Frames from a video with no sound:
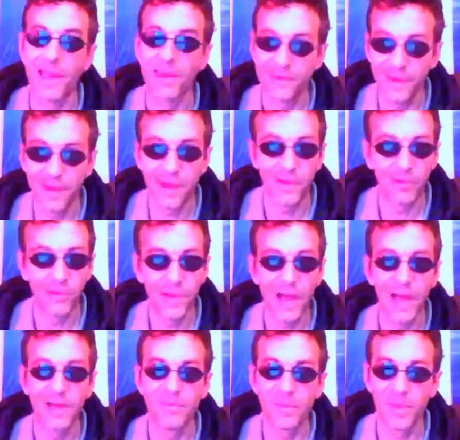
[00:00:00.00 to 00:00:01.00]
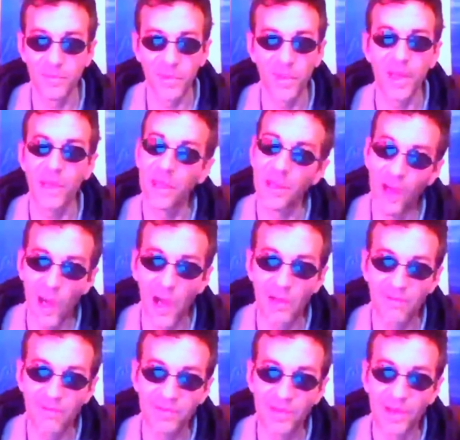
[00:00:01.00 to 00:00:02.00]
I know. I've been putting it off.